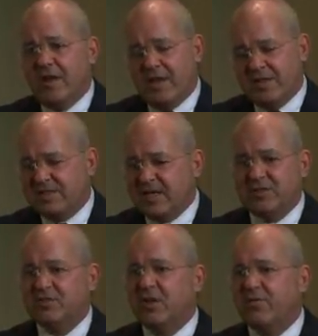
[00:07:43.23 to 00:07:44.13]
and then
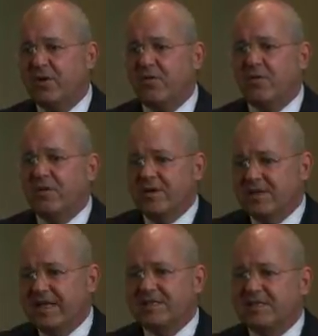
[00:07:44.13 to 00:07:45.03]
set yourself a goal.
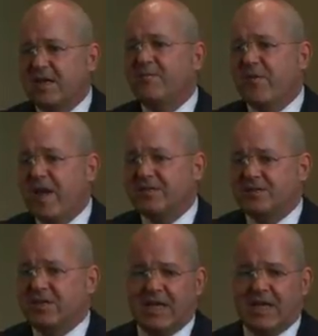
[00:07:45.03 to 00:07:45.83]
In some fashion,